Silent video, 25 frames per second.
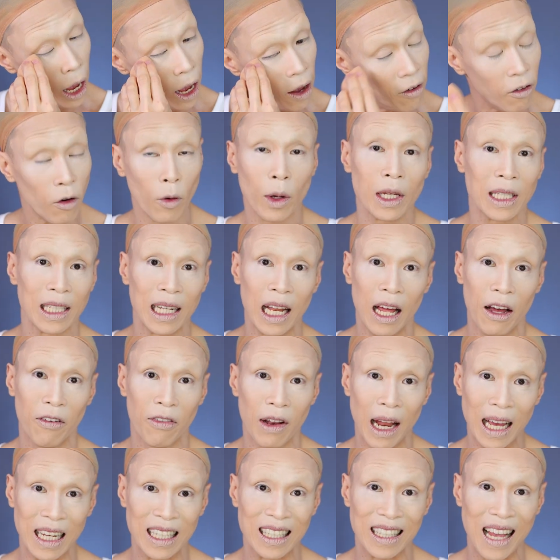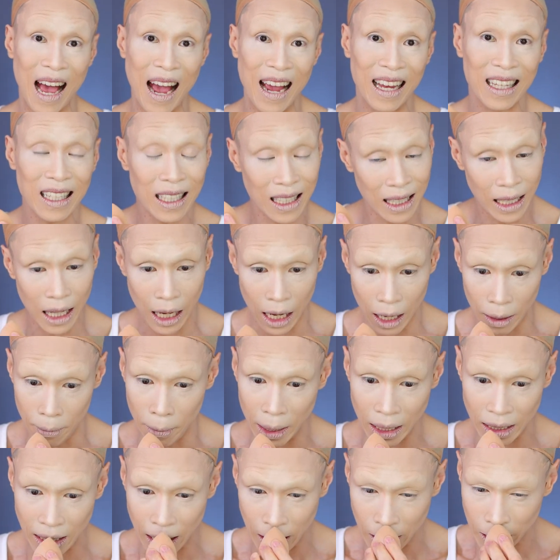I've always loved like science and
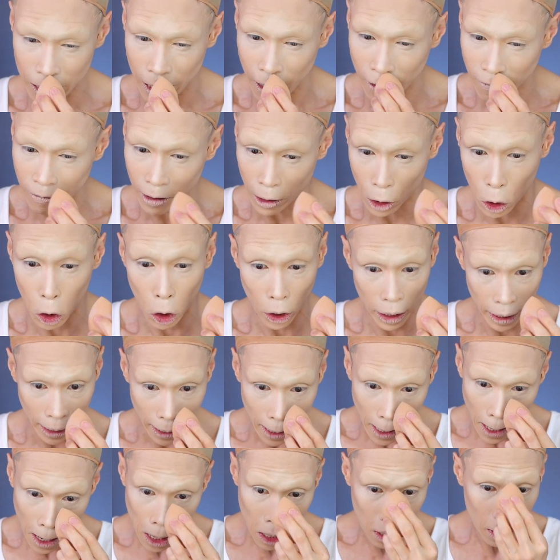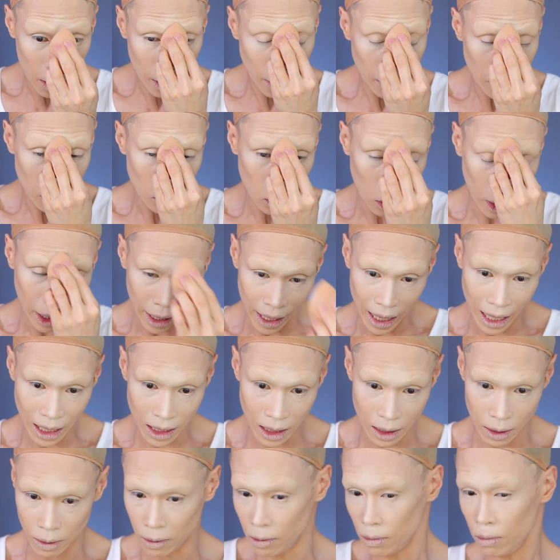mixing stuff and cooking. So I
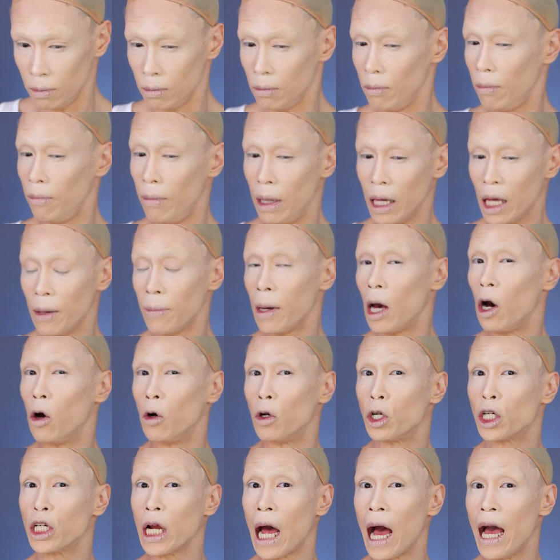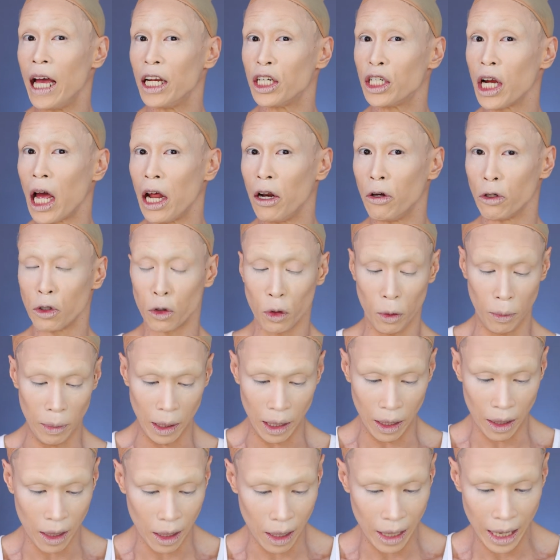guess making my own eyeshadows would
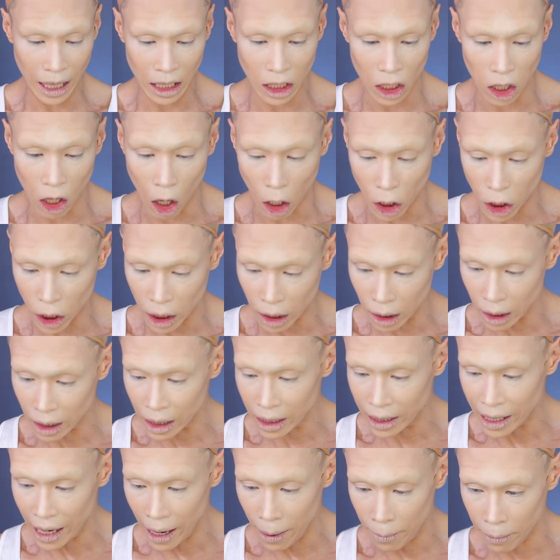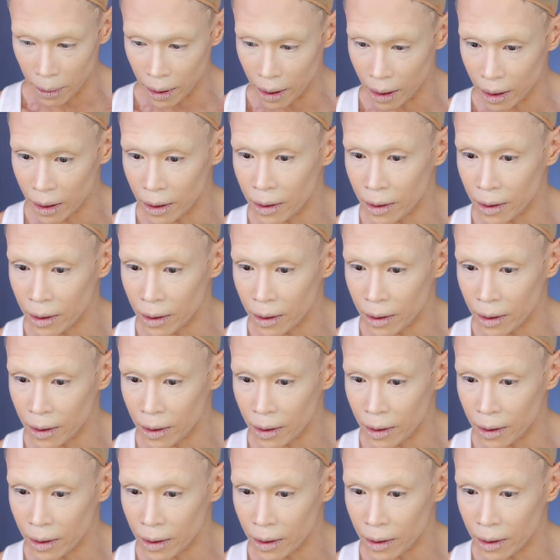be the next logical step.